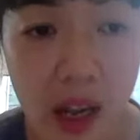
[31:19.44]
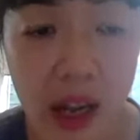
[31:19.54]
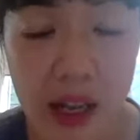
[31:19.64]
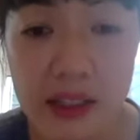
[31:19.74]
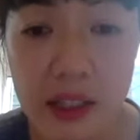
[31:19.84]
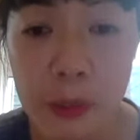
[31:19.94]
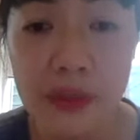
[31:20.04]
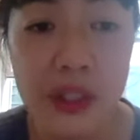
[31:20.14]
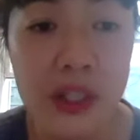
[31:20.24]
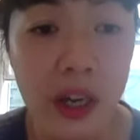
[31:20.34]
uh, some
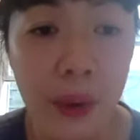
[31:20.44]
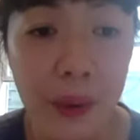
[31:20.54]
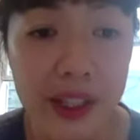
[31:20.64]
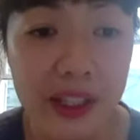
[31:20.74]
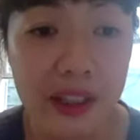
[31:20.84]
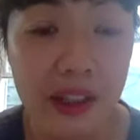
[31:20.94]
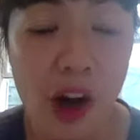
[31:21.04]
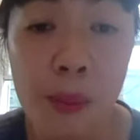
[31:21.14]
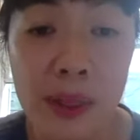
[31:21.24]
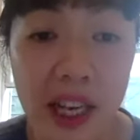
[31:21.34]
of you know this
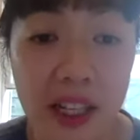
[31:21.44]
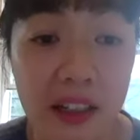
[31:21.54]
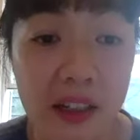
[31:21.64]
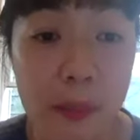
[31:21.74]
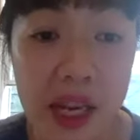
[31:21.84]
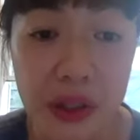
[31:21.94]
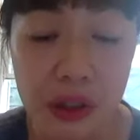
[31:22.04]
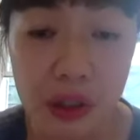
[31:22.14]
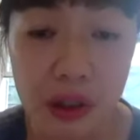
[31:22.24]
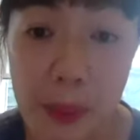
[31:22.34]
culminated in a
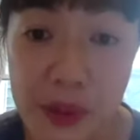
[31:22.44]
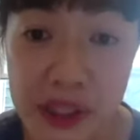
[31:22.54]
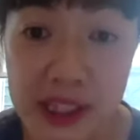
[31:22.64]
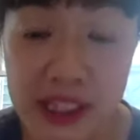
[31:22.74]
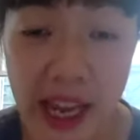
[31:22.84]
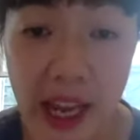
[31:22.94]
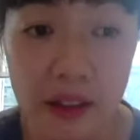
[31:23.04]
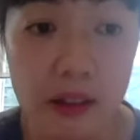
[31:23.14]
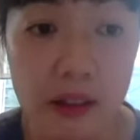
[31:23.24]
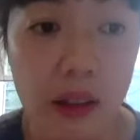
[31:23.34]
major corruption
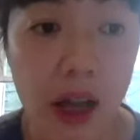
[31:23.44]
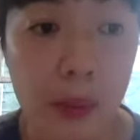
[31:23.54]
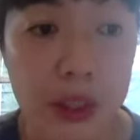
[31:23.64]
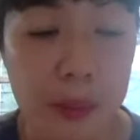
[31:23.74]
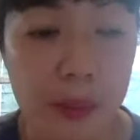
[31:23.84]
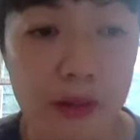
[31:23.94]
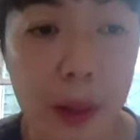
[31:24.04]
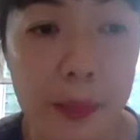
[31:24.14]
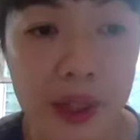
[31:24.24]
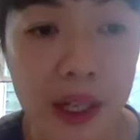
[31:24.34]
scandal, uh, which
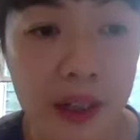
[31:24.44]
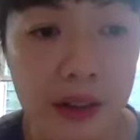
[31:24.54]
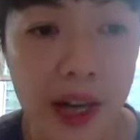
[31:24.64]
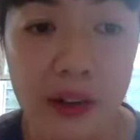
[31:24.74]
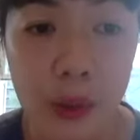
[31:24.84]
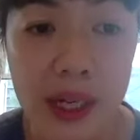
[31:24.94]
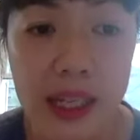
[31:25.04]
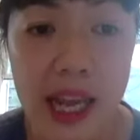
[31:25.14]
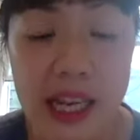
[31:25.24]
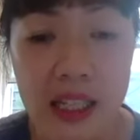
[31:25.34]
erupted in around
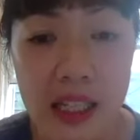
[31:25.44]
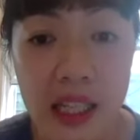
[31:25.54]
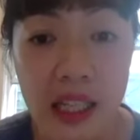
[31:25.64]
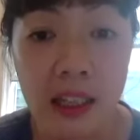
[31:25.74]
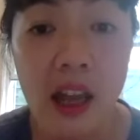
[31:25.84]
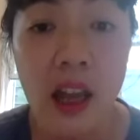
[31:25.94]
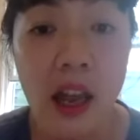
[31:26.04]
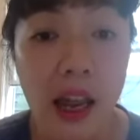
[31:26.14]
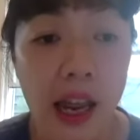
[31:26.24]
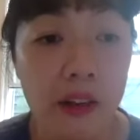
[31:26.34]
2018
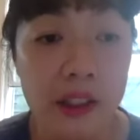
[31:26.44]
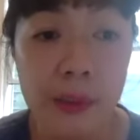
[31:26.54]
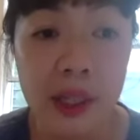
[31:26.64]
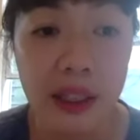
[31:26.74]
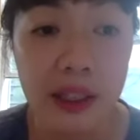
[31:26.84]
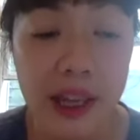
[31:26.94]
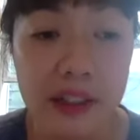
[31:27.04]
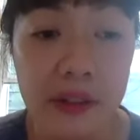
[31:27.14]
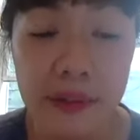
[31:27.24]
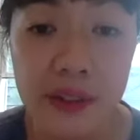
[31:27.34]
and ultimately
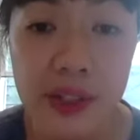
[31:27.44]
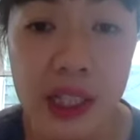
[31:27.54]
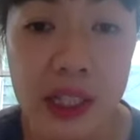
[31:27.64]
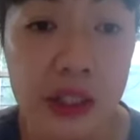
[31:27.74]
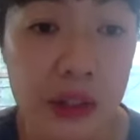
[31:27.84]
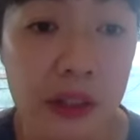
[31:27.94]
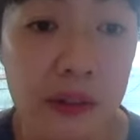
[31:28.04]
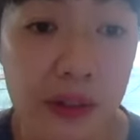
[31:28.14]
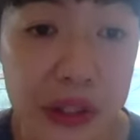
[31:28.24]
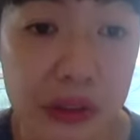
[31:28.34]
led to 15 union
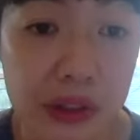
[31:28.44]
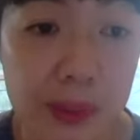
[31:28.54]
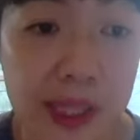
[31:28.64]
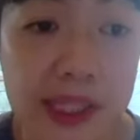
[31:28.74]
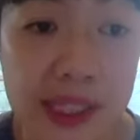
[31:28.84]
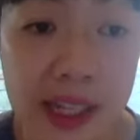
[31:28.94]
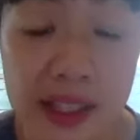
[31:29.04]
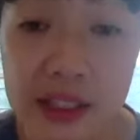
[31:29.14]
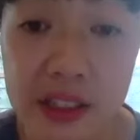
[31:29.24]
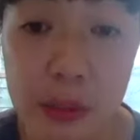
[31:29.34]
officials being
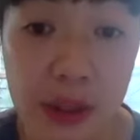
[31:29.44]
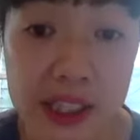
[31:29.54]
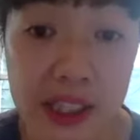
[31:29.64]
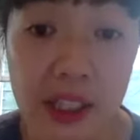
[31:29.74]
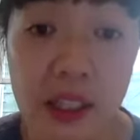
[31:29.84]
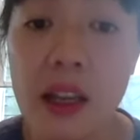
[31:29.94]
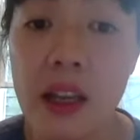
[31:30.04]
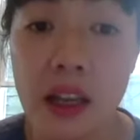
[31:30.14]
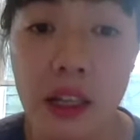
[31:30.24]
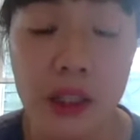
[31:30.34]
sentenced to prison
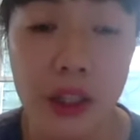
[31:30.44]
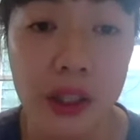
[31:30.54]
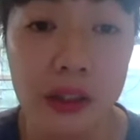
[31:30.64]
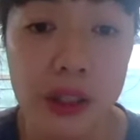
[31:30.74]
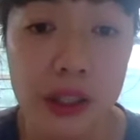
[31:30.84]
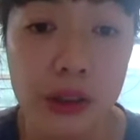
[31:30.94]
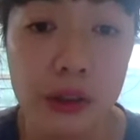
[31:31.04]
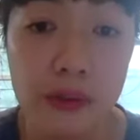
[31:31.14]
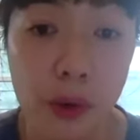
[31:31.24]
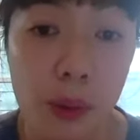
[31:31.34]
including
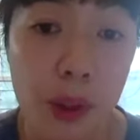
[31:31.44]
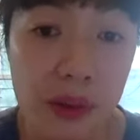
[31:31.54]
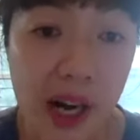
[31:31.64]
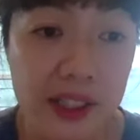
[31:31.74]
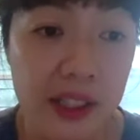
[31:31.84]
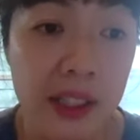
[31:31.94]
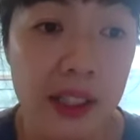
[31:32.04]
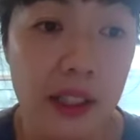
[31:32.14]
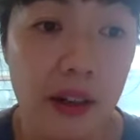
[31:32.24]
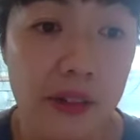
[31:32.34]
two former
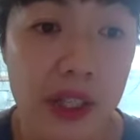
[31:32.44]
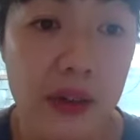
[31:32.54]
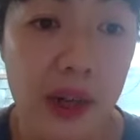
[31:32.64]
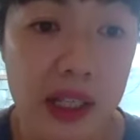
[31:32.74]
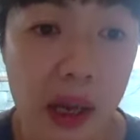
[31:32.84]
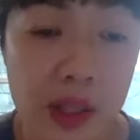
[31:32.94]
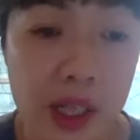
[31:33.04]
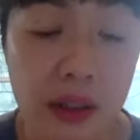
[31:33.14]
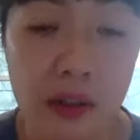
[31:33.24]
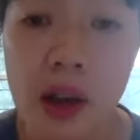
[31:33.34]
presidents of the
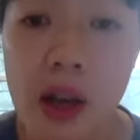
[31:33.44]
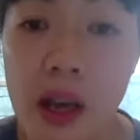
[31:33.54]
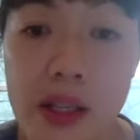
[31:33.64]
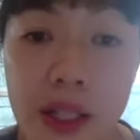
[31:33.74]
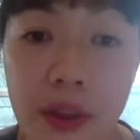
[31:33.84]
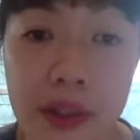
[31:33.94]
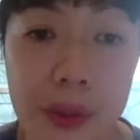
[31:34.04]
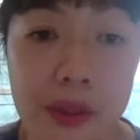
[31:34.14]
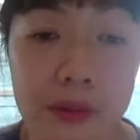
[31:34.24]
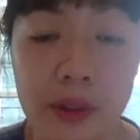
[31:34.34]
UAW. So this
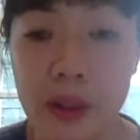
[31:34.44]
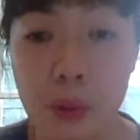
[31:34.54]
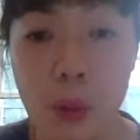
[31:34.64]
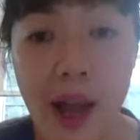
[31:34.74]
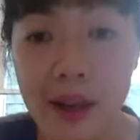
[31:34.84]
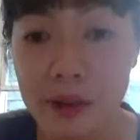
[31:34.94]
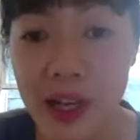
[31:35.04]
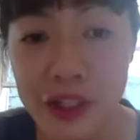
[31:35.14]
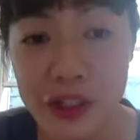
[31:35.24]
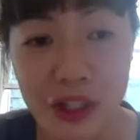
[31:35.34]
was a really wide
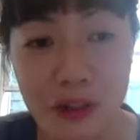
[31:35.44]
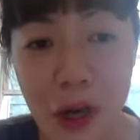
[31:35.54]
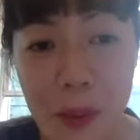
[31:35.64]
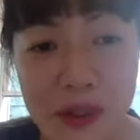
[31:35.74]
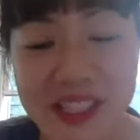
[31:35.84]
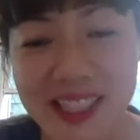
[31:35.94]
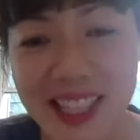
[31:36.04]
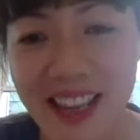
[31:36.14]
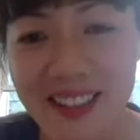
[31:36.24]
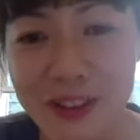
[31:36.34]
ranging corruption
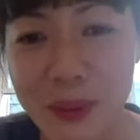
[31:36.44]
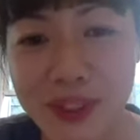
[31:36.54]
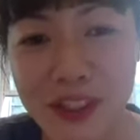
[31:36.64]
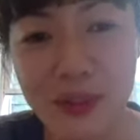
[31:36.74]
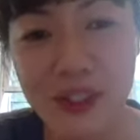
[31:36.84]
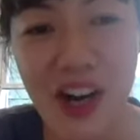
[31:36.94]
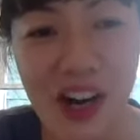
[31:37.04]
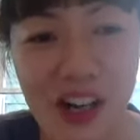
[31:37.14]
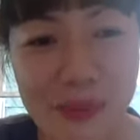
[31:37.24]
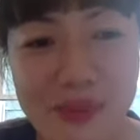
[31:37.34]
scandal with different
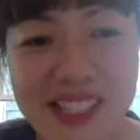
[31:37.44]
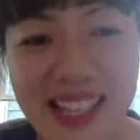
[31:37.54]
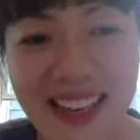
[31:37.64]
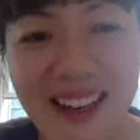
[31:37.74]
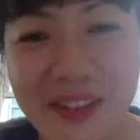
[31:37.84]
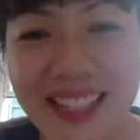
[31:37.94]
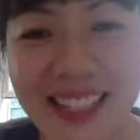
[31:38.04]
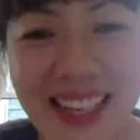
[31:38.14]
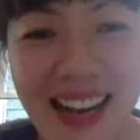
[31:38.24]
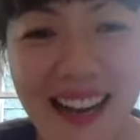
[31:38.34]
arms of
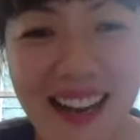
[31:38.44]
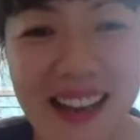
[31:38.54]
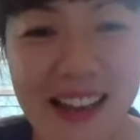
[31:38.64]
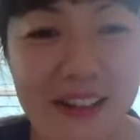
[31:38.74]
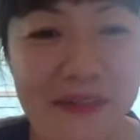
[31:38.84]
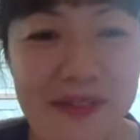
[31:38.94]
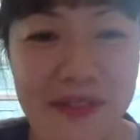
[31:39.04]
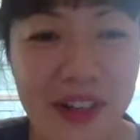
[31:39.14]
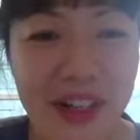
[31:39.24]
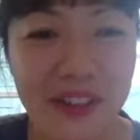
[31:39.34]
it. Uh, it
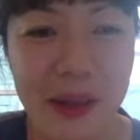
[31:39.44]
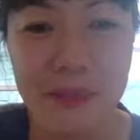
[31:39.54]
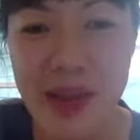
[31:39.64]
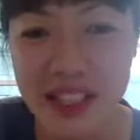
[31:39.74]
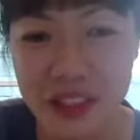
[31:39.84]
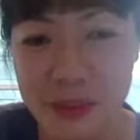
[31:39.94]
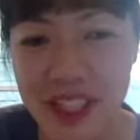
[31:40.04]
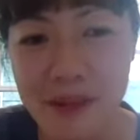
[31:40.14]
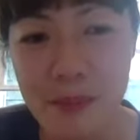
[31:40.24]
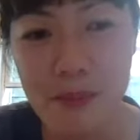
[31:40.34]
involved
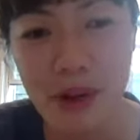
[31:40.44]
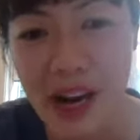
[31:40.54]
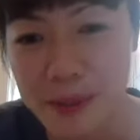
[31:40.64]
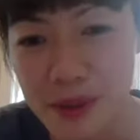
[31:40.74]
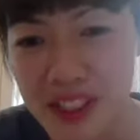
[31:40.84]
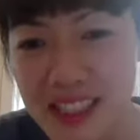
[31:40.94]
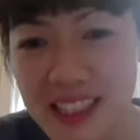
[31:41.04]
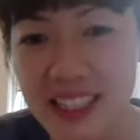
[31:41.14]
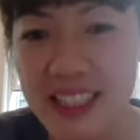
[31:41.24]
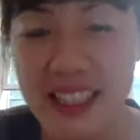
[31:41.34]
embezzlement,
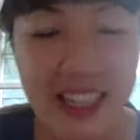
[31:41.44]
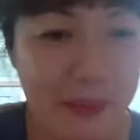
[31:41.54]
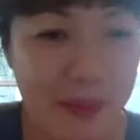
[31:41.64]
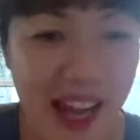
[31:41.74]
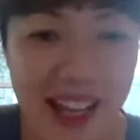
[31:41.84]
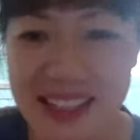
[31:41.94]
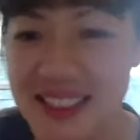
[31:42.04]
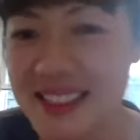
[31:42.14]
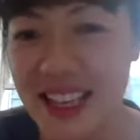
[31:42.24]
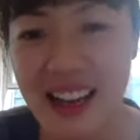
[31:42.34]
bribery,
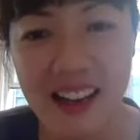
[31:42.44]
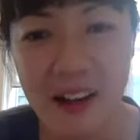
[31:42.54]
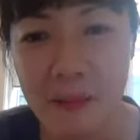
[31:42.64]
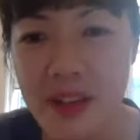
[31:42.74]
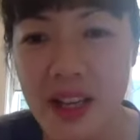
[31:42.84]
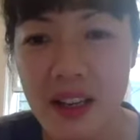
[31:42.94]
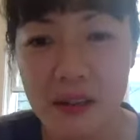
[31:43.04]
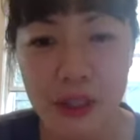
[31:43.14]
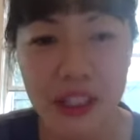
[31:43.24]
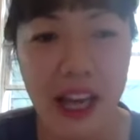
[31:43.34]
kickbacks, um,
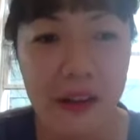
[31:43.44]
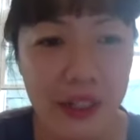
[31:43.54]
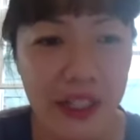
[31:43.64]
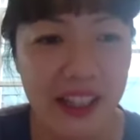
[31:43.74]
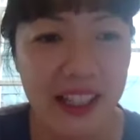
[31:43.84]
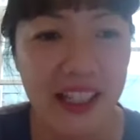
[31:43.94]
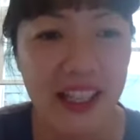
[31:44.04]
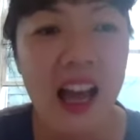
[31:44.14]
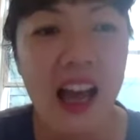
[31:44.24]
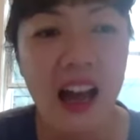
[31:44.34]
really
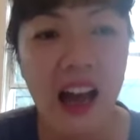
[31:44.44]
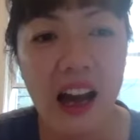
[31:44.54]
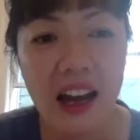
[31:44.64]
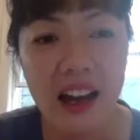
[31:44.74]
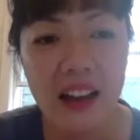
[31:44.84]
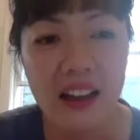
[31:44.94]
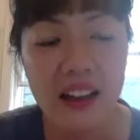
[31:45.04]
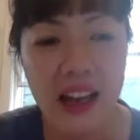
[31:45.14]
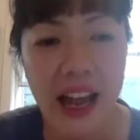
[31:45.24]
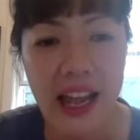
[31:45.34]
everything.
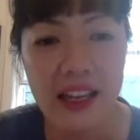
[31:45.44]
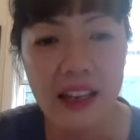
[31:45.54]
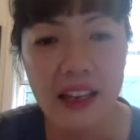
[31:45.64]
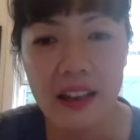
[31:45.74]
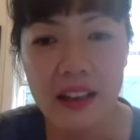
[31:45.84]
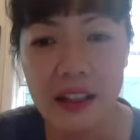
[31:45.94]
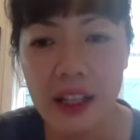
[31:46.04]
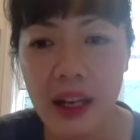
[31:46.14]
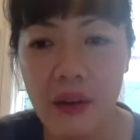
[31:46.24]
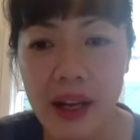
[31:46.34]
Uh, and,
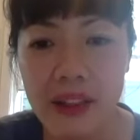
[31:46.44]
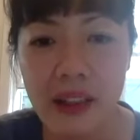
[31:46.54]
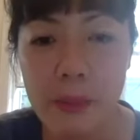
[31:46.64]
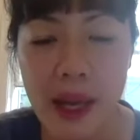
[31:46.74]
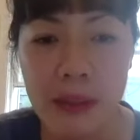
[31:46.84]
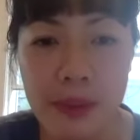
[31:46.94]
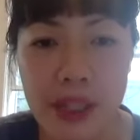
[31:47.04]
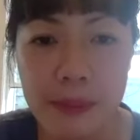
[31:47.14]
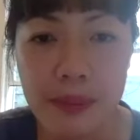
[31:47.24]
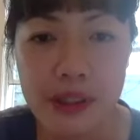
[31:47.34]
you know, I think many
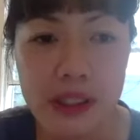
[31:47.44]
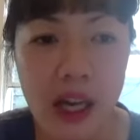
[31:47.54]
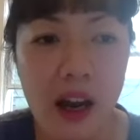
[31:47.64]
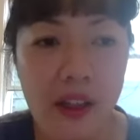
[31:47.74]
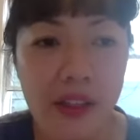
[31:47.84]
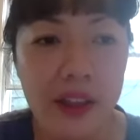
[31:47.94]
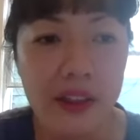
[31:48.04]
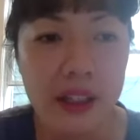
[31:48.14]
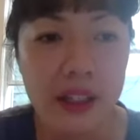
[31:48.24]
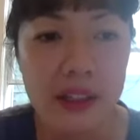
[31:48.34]
people saw that
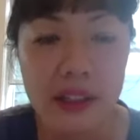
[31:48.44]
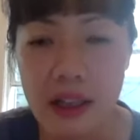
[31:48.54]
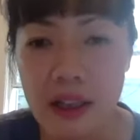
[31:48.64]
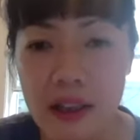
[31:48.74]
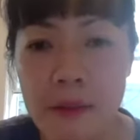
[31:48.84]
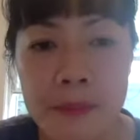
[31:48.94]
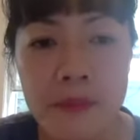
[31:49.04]
this was a